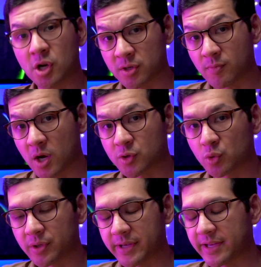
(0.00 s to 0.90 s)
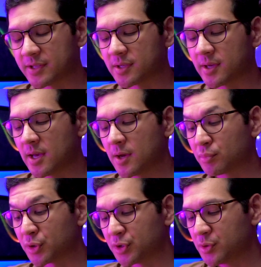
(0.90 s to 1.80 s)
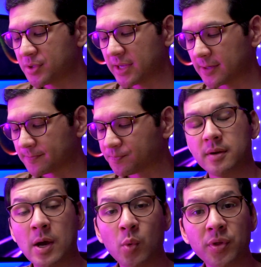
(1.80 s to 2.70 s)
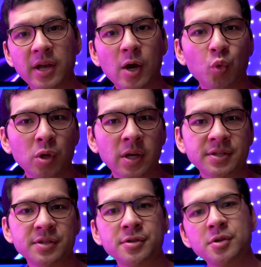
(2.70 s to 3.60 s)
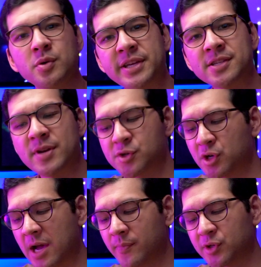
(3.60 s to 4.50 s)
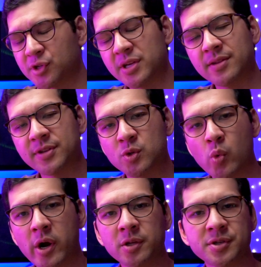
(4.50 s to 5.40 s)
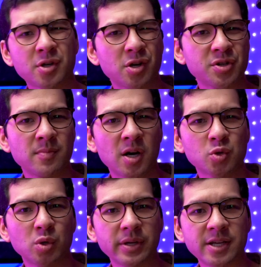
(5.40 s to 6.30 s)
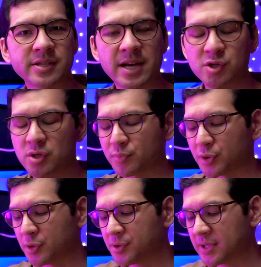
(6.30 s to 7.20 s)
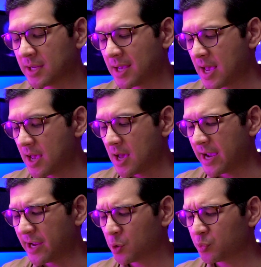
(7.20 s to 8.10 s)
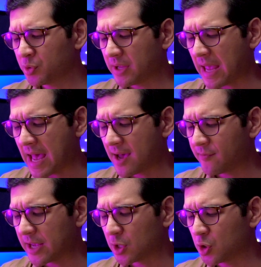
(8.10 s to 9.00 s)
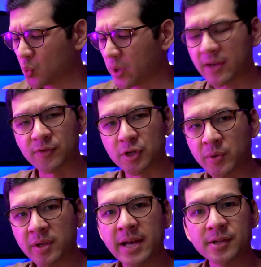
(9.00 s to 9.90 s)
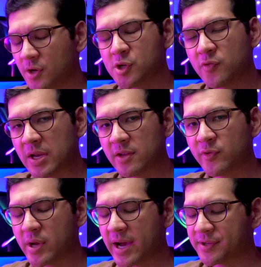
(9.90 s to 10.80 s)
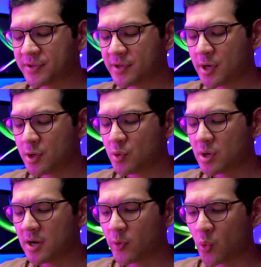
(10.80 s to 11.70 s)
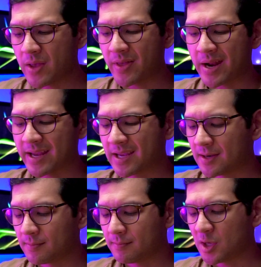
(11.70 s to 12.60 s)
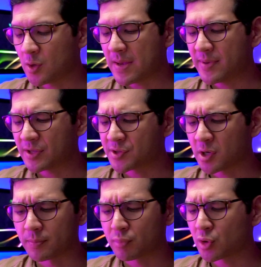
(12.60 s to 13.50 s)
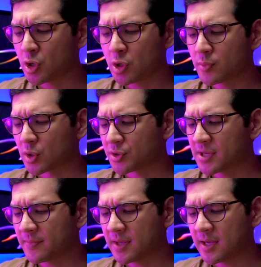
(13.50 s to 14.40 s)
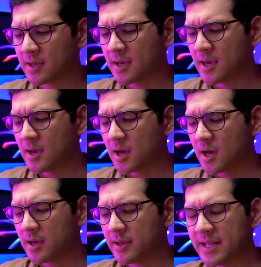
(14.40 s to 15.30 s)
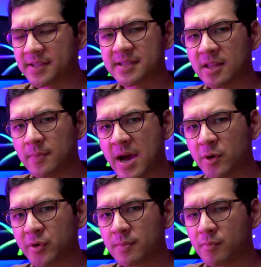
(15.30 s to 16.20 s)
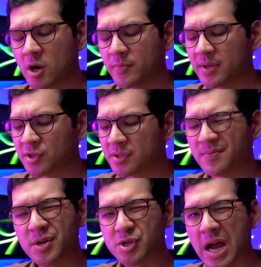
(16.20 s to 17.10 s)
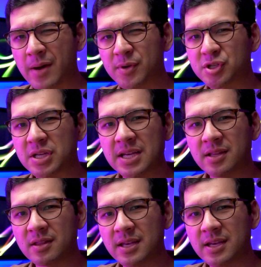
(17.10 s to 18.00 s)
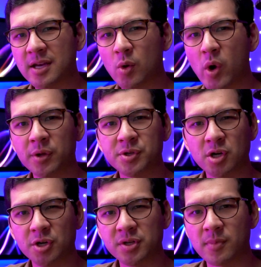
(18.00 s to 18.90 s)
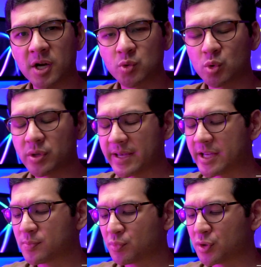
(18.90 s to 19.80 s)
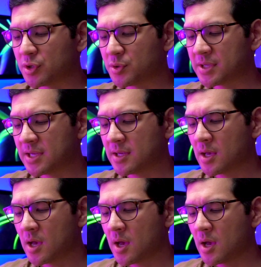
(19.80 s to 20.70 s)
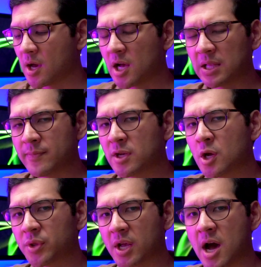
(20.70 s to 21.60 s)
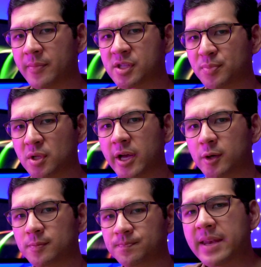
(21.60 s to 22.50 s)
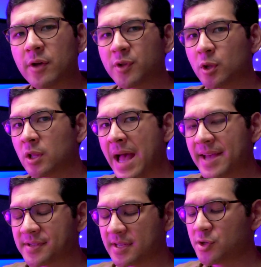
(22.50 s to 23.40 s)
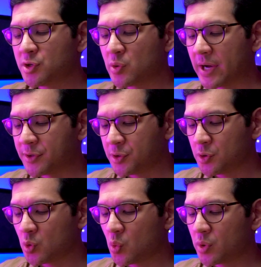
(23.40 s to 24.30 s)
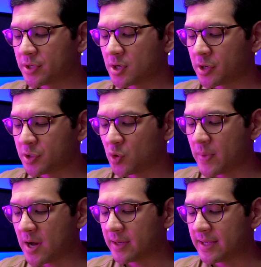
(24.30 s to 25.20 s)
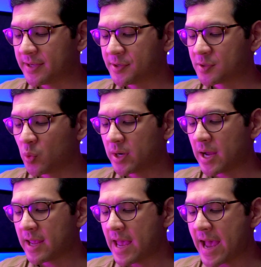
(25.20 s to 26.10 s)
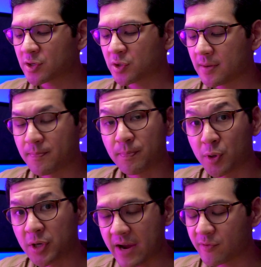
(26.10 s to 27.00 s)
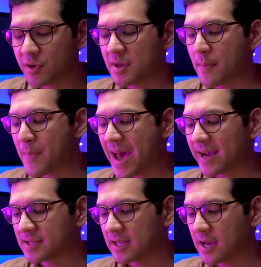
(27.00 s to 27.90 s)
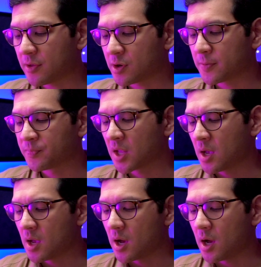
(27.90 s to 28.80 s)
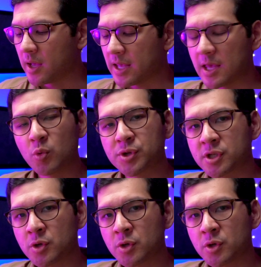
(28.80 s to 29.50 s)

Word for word: charging module is producing. Now, one thing I would like to do is measure how much heat this wireless charging module is actually producing. I, don't really have a good way of doing that. So if any of you guys know of a way that I can, you know, maybe install a probe or something uh, inside the battery compartment just to measure how much heat the uh, wireless charging module is producing, uh, let me know in the comments below. Now, the last issue I do want to talk to you about is when I actually put everything back together, uh, it was